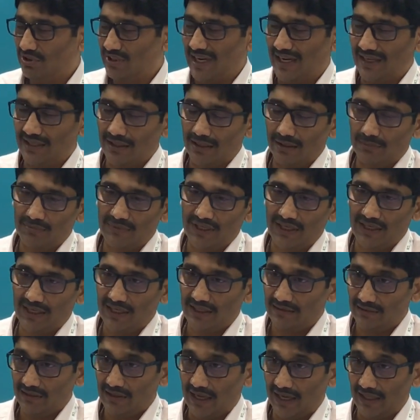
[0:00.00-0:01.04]
stacked up there,
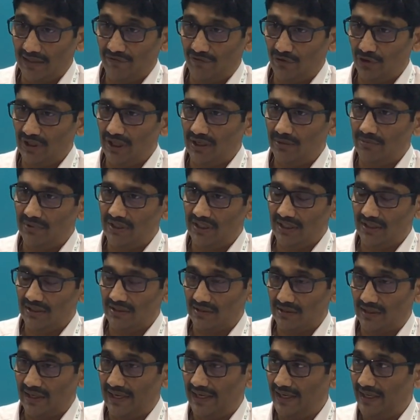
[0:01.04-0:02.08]
and for them it
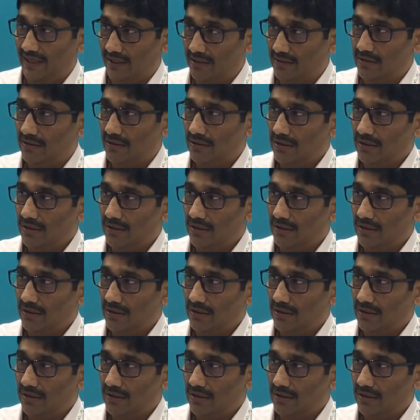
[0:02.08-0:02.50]
is a headache.